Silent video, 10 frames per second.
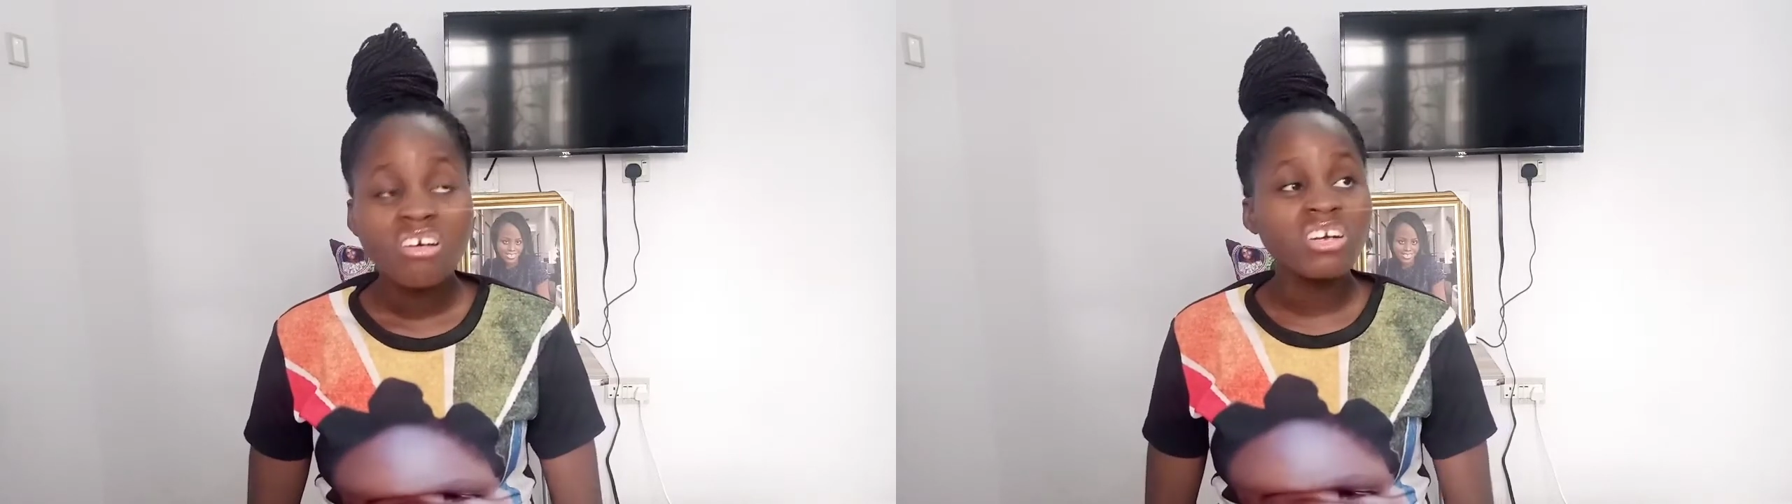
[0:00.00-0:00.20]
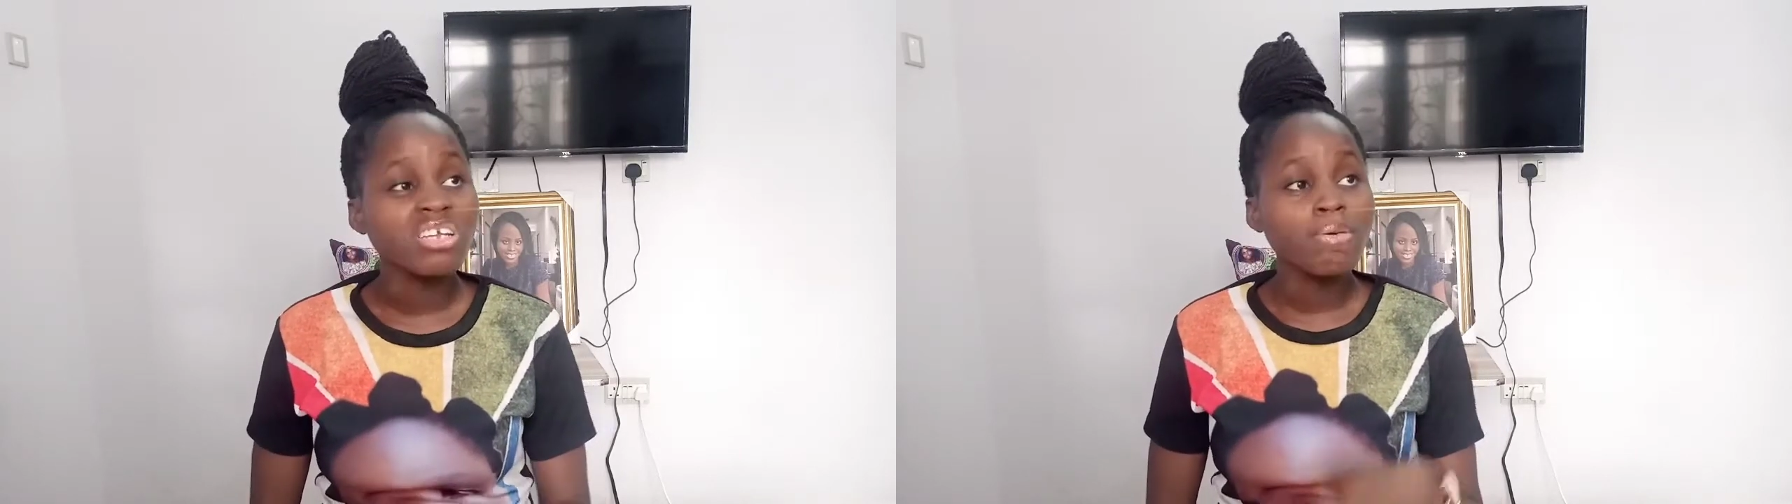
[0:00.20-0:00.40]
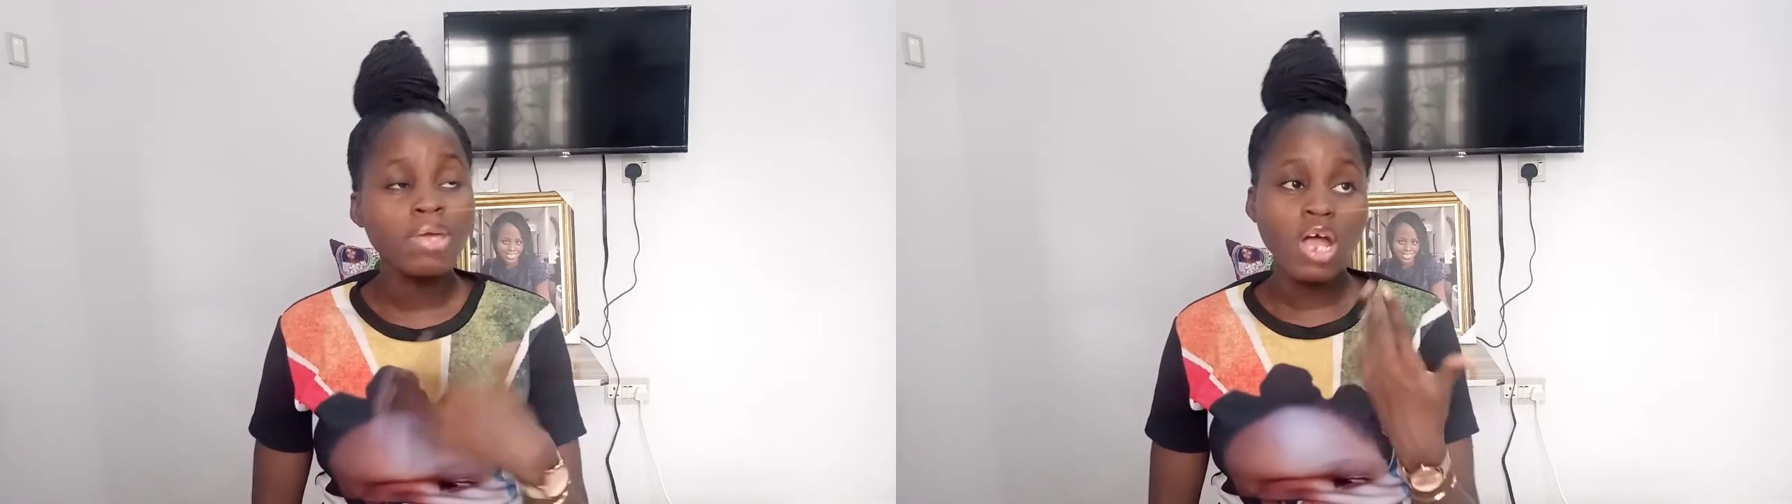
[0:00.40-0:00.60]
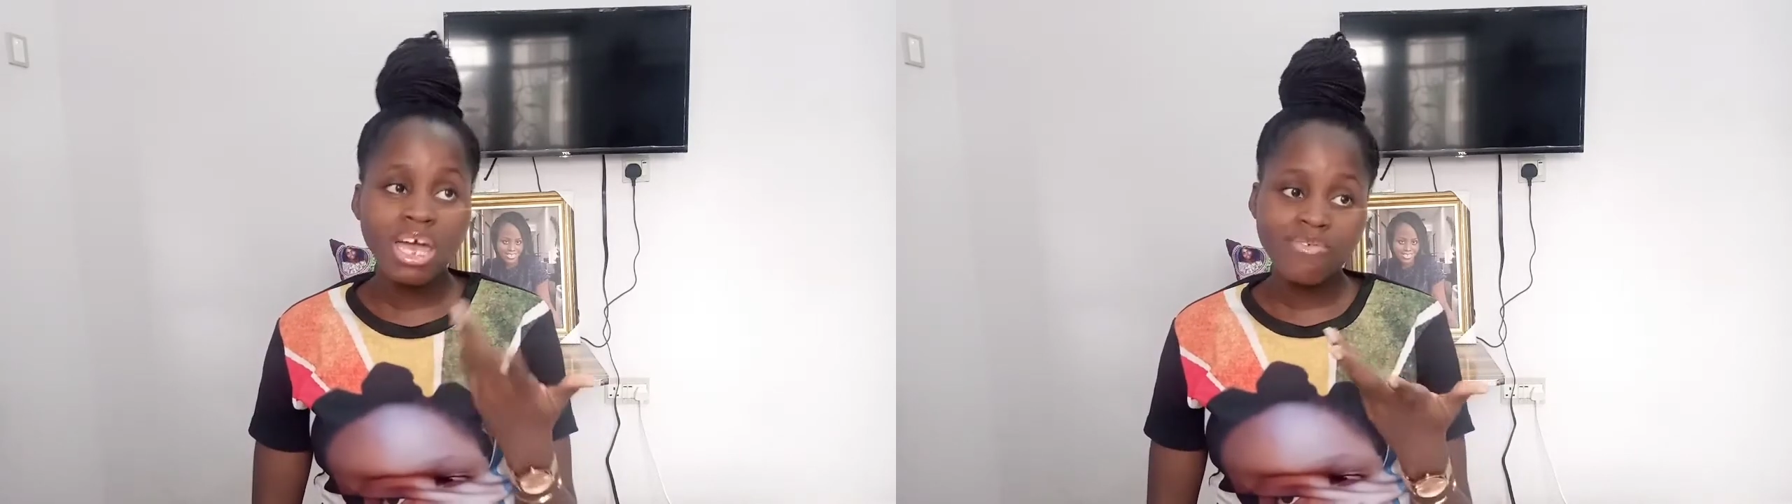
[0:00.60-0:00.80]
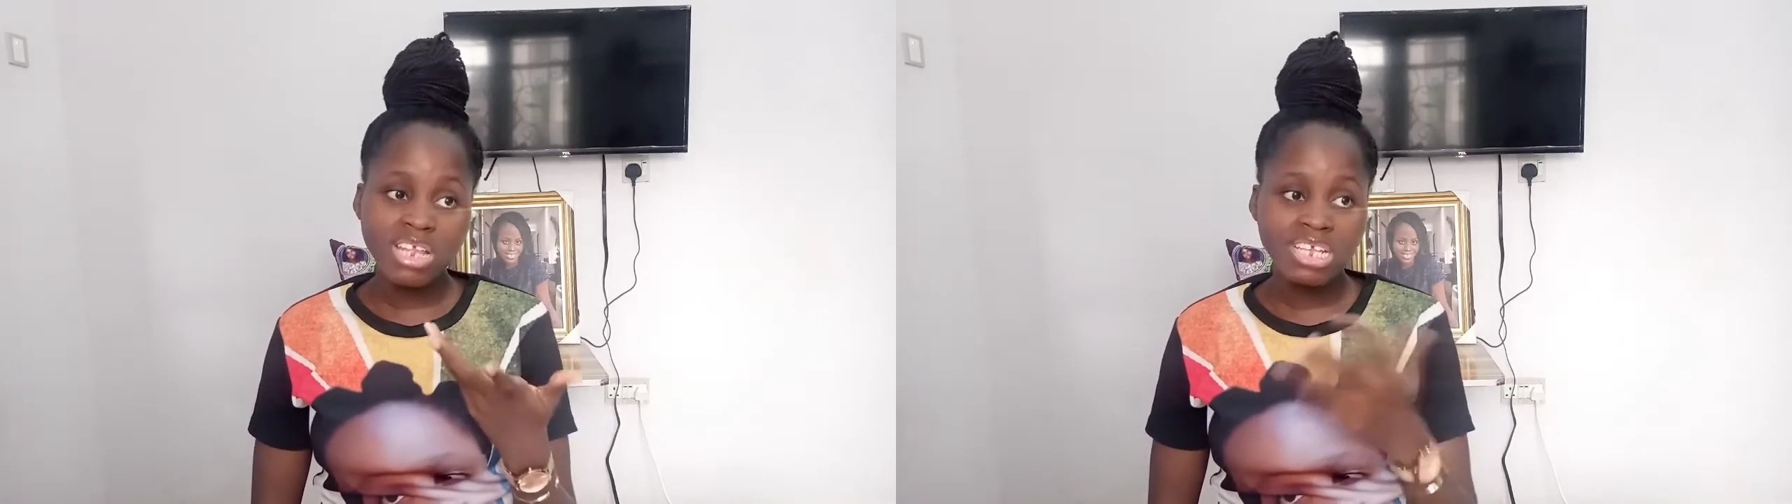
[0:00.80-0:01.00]
okay, maybe not
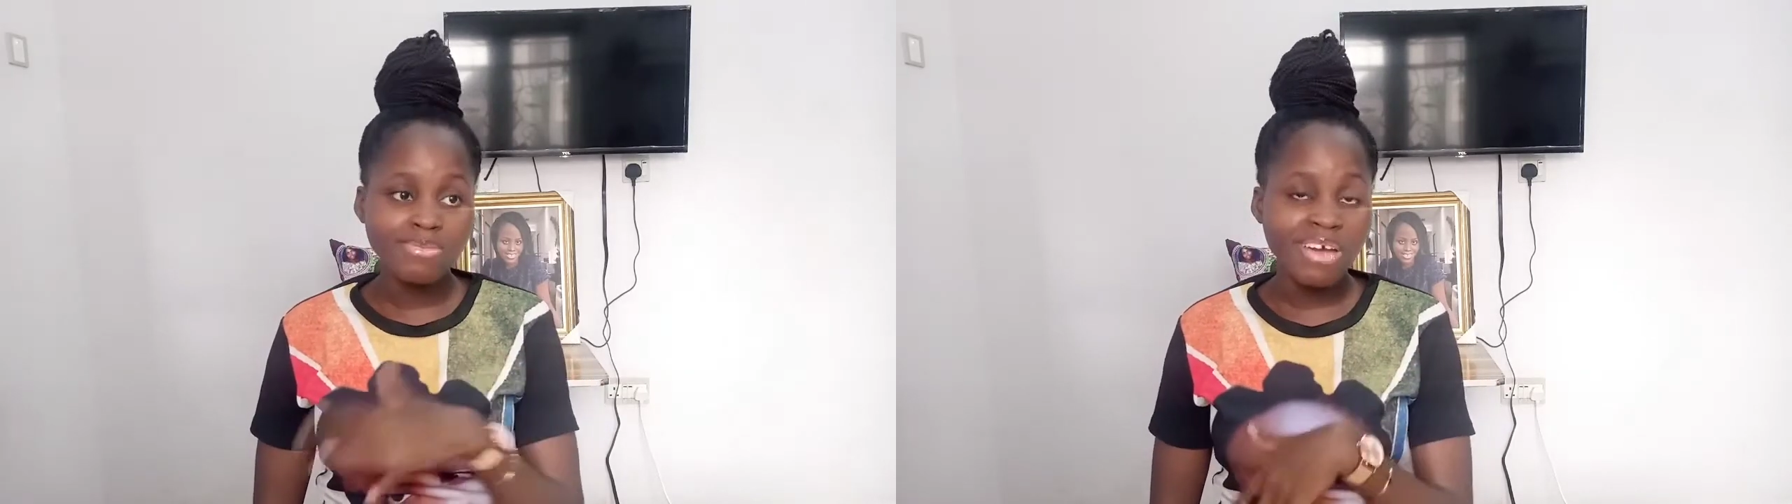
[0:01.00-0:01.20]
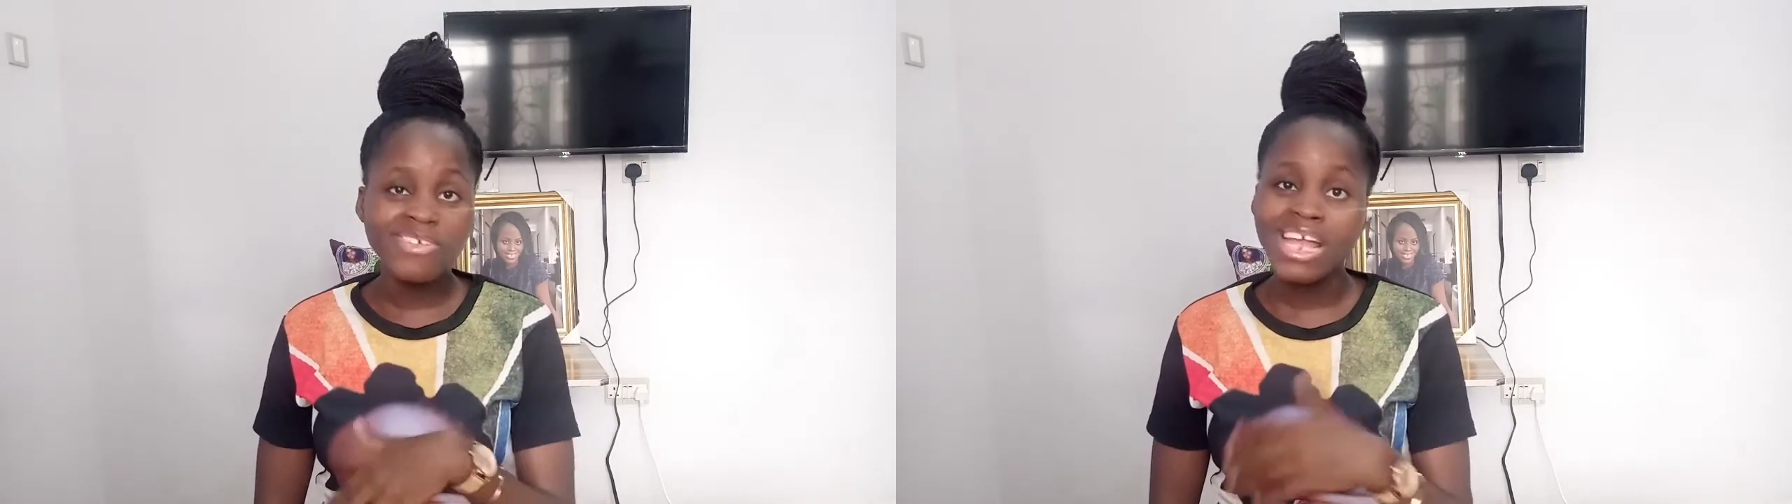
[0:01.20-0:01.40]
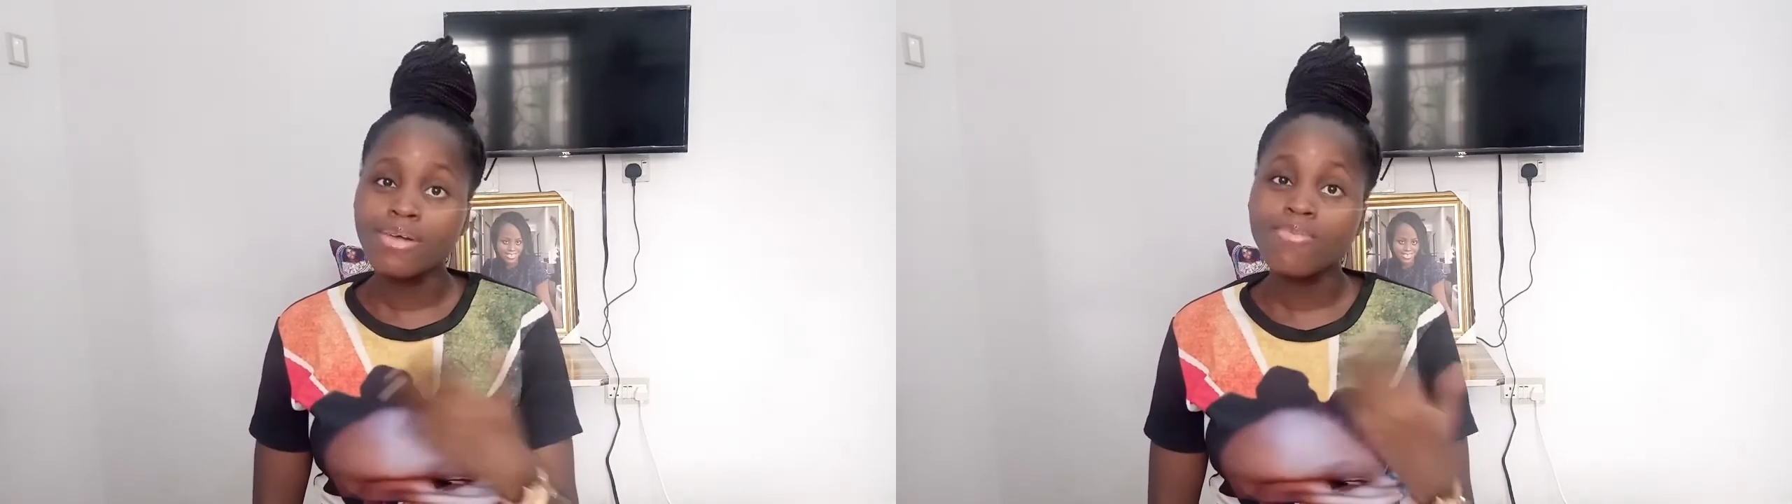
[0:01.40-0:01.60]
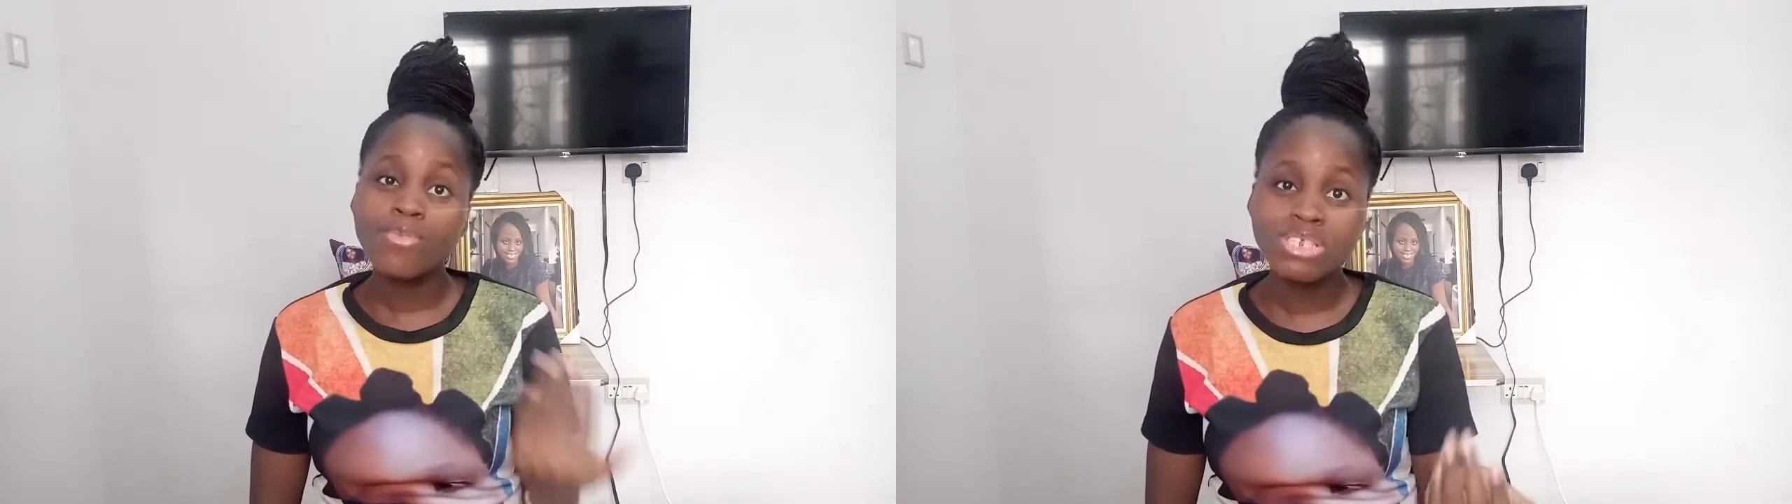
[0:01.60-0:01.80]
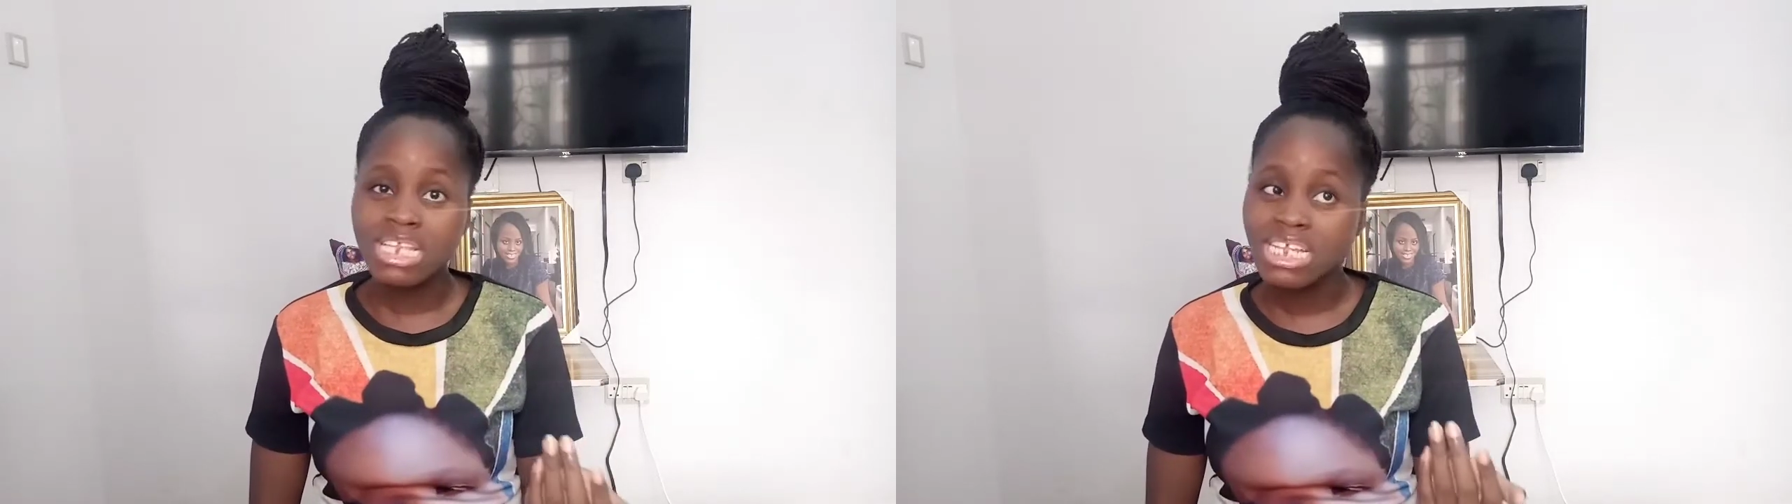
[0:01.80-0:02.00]
every lady, but I feel like
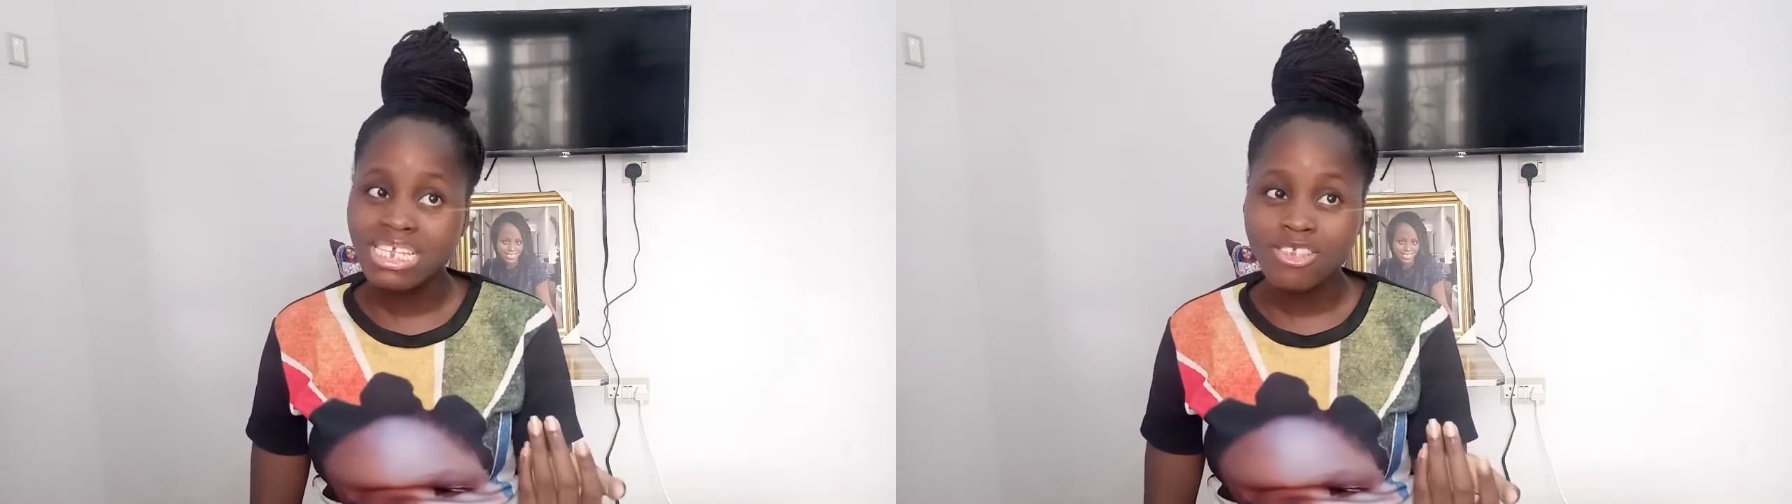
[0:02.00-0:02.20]
most ladies,